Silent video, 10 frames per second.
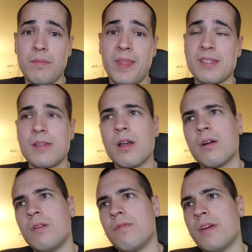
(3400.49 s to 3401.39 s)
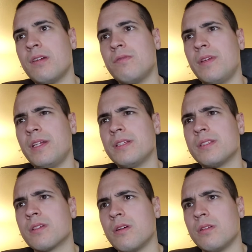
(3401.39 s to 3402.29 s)
It's not called Fire and Fade, it's
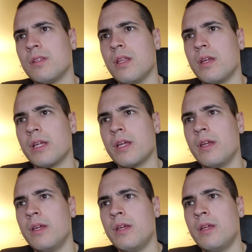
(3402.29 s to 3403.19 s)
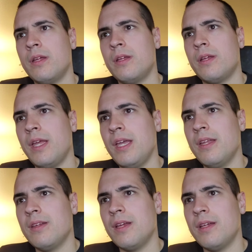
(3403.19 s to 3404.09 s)
called like
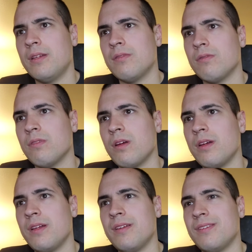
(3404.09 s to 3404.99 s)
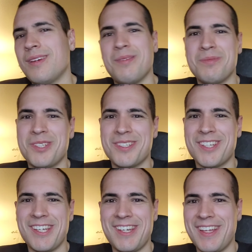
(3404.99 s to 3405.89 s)
Hit and Run. No, I'm just
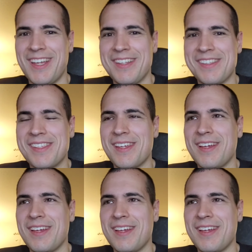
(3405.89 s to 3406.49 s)
kidding. It's